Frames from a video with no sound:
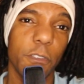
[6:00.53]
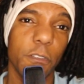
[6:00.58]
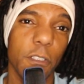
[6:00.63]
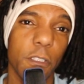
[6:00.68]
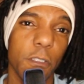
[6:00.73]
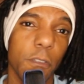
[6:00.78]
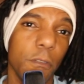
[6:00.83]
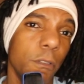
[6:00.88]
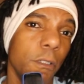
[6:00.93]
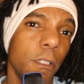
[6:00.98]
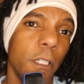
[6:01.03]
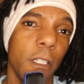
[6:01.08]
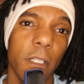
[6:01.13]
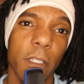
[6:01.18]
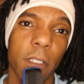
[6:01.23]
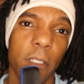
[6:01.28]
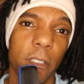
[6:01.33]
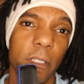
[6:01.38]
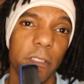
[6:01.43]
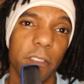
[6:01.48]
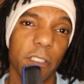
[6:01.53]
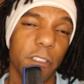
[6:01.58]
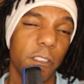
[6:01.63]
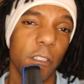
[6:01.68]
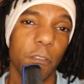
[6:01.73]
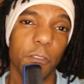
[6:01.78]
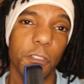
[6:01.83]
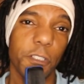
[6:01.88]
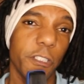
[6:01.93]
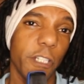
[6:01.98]
to you,
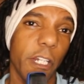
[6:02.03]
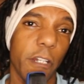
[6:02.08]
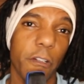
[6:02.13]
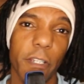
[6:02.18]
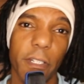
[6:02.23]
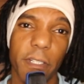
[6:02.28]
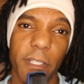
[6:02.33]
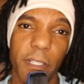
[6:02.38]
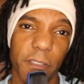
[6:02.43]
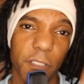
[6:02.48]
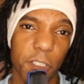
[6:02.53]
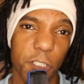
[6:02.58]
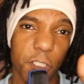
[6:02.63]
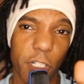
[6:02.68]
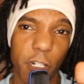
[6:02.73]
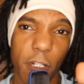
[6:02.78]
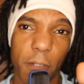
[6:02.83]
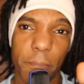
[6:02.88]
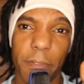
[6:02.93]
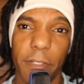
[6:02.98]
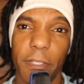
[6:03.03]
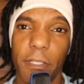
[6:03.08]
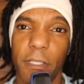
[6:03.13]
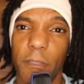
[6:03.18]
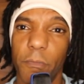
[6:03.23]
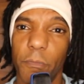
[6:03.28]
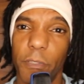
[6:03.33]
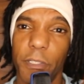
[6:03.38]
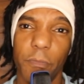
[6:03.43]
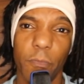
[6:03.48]
just go share it. Hit the share
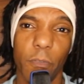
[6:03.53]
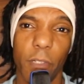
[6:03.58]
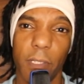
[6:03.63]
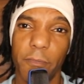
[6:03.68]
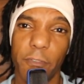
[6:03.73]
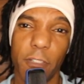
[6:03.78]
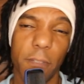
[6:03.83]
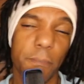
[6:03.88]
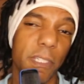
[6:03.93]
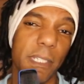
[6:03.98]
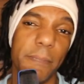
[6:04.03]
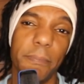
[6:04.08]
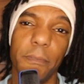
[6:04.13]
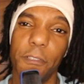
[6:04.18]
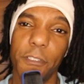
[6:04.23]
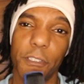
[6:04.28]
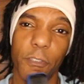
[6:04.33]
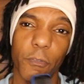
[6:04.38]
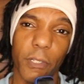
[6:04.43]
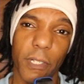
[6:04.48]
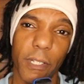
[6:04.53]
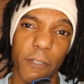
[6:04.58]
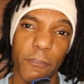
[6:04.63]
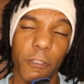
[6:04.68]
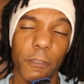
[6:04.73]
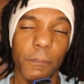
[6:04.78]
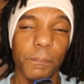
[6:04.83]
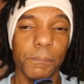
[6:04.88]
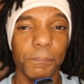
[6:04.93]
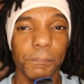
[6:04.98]
button with one of your peoples or
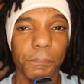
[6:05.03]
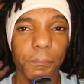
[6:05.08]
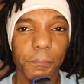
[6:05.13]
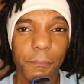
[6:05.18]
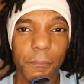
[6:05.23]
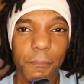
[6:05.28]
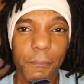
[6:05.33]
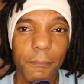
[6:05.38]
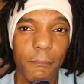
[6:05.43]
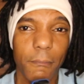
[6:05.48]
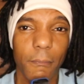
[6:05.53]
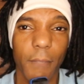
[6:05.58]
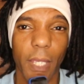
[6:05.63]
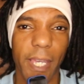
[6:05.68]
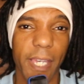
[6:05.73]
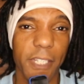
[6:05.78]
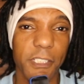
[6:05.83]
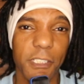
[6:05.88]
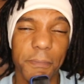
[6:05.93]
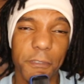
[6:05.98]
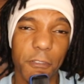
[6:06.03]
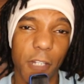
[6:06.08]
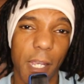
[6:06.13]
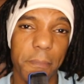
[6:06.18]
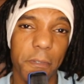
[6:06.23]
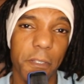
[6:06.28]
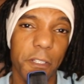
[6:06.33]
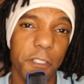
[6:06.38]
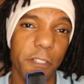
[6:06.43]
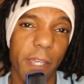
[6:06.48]
whatever. And
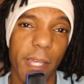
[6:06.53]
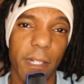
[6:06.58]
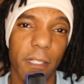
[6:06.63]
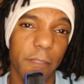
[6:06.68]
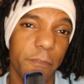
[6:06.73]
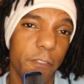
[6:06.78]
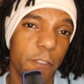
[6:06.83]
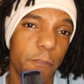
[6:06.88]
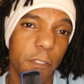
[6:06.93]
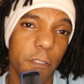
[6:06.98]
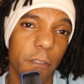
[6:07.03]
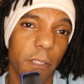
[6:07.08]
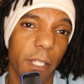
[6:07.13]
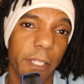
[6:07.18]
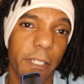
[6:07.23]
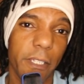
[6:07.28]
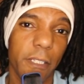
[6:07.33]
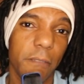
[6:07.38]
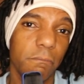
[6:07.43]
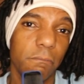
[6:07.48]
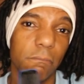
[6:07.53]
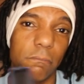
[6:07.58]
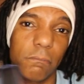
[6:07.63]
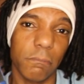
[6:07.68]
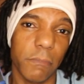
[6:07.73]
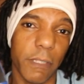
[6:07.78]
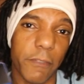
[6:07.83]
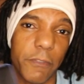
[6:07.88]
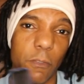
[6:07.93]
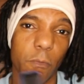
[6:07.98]
subscribe to the channel if you feel like it,
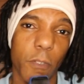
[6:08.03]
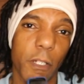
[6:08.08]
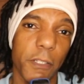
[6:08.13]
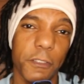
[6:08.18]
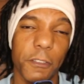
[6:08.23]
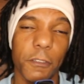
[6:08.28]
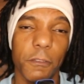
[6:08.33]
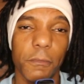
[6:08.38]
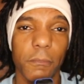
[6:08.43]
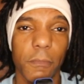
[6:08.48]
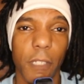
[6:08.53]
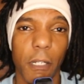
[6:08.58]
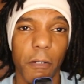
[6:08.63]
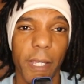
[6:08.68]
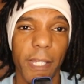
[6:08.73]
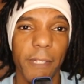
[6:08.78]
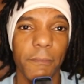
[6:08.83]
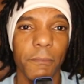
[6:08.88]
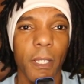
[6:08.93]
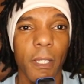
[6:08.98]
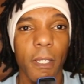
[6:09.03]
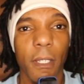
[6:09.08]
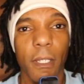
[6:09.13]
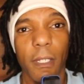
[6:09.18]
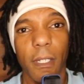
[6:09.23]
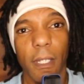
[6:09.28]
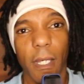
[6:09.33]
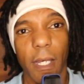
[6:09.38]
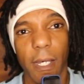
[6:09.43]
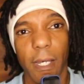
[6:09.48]
if you want to. All right?
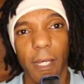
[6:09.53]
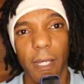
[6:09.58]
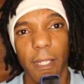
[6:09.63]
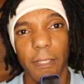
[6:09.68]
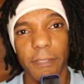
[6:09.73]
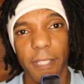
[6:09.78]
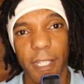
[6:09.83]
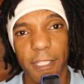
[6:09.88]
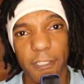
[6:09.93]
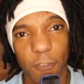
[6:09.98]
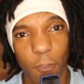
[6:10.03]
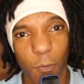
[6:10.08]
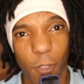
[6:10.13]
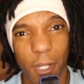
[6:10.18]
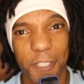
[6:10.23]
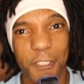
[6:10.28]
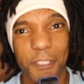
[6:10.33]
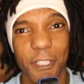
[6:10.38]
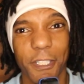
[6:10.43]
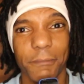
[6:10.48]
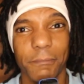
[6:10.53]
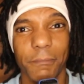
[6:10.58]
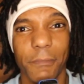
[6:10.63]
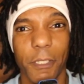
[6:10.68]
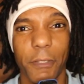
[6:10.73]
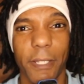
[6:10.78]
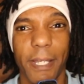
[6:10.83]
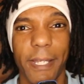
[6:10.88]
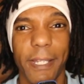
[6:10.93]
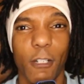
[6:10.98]
And thanks for watching.
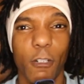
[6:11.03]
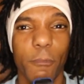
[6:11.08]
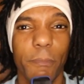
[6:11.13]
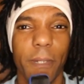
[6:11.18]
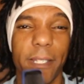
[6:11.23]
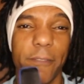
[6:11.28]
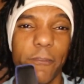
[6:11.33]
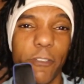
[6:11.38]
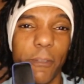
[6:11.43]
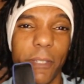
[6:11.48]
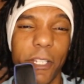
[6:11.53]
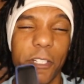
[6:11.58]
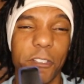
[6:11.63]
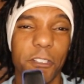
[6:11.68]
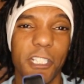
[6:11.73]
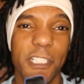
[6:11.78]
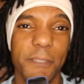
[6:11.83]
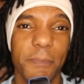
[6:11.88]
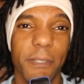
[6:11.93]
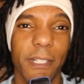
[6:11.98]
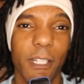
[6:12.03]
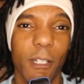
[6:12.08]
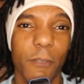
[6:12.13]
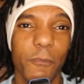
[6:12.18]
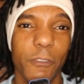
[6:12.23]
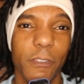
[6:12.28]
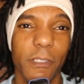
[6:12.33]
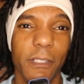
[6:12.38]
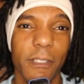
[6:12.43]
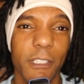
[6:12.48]
Okay? I hope my information's been
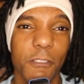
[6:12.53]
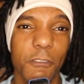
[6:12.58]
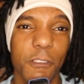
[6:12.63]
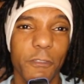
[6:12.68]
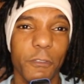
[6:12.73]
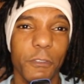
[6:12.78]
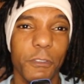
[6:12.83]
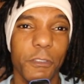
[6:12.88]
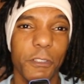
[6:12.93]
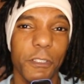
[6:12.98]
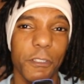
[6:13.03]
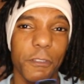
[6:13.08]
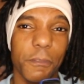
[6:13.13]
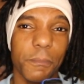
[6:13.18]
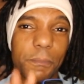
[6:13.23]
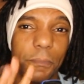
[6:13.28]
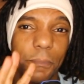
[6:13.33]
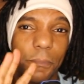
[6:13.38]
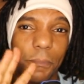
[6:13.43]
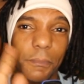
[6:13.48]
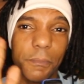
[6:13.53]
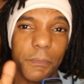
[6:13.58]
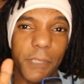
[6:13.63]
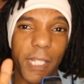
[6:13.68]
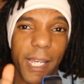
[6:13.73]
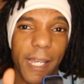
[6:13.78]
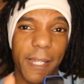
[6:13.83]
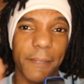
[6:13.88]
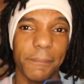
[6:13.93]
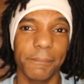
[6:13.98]
helpful and useful to you.
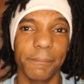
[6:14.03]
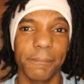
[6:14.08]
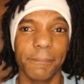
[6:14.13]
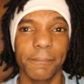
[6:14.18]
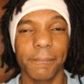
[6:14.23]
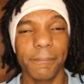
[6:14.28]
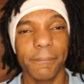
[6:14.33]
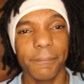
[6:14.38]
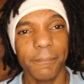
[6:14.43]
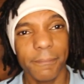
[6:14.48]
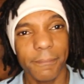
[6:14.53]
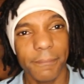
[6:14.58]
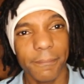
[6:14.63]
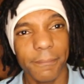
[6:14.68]
Ciao.